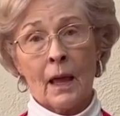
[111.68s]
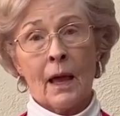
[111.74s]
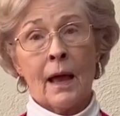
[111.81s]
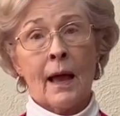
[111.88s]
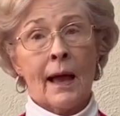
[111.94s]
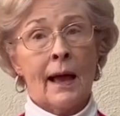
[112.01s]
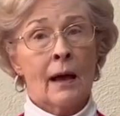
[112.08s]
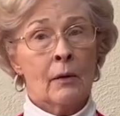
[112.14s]

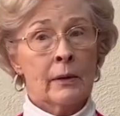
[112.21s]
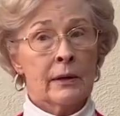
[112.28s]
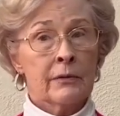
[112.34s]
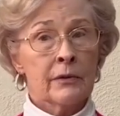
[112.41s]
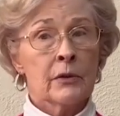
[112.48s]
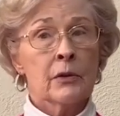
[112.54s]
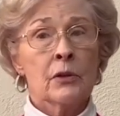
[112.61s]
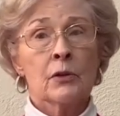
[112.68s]

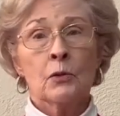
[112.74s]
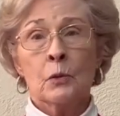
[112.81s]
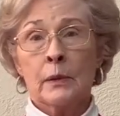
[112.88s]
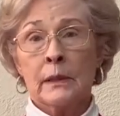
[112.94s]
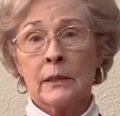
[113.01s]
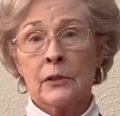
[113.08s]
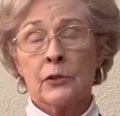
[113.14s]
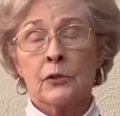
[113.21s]
"However you
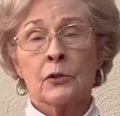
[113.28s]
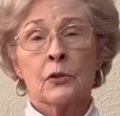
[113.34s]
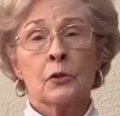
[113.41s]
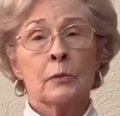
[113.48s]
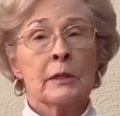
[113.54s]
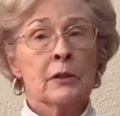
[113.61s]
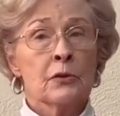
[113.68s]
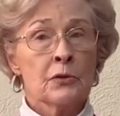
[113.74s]
wish to
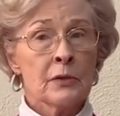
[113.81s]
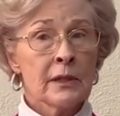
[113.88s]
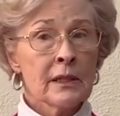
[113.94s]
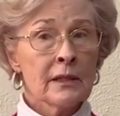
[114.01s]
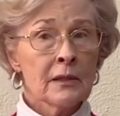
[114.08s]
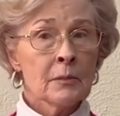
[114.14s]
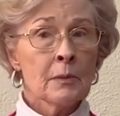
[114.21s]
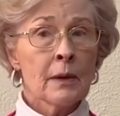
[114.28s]
be
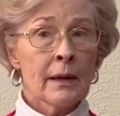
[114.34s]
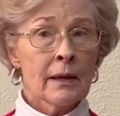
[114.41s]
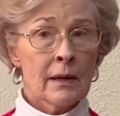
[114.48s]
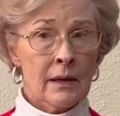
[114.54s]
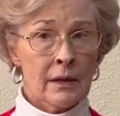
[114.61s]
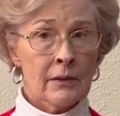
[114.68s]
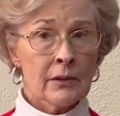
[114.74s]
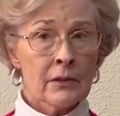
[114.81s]
treated by
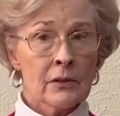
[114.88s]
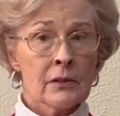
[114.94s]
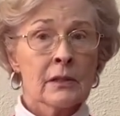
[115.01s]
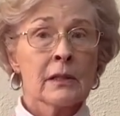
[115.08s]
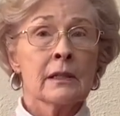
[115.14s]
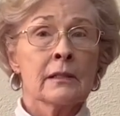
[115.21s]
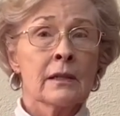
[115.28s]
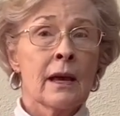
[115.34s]
others
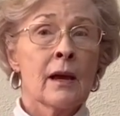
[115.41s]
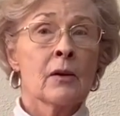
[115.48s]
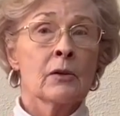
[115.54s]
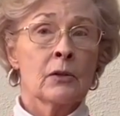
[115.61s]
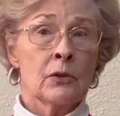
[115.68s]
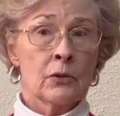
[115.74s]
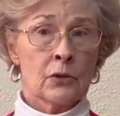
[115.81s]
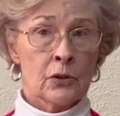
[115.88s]
is how
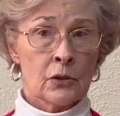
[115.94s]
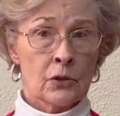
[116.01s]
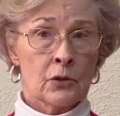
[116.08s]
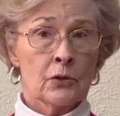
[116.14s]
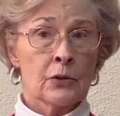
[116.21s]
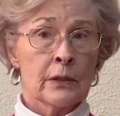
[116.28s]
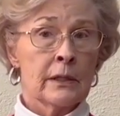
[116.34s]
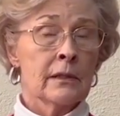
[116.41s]
you should
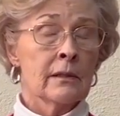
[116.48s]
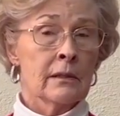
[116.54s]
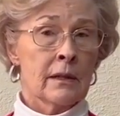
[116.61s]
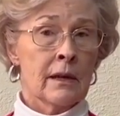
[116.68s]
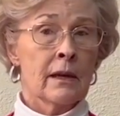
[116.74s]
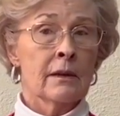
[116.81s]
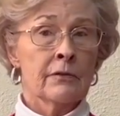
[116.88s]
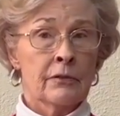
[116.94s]
treat
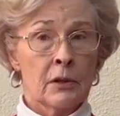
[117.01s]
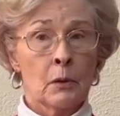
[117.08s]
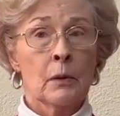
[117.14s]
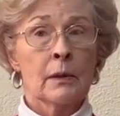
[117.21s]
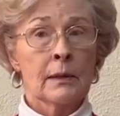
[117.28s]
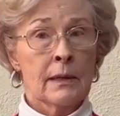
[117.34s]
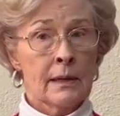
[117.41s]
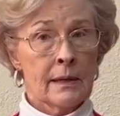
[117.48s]

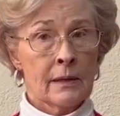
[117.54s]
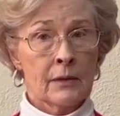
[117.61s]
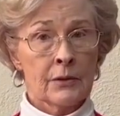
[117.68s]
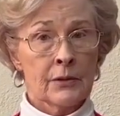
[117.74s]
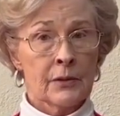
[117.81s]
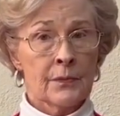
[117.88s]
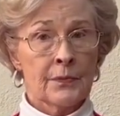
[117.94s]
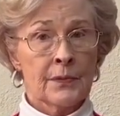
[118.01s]
everyone else."